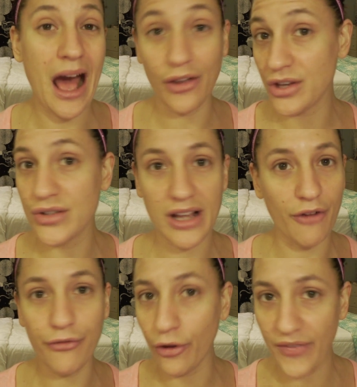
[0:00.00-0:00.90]
I'll use like a
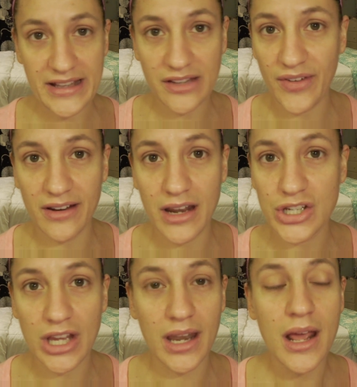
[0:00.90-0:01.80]
full face of
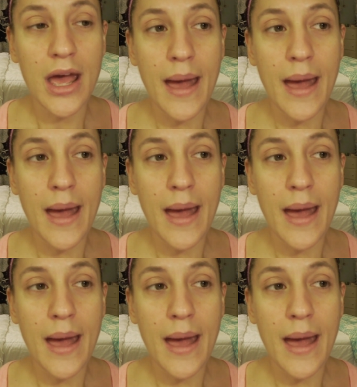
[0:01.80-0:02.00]
foundation.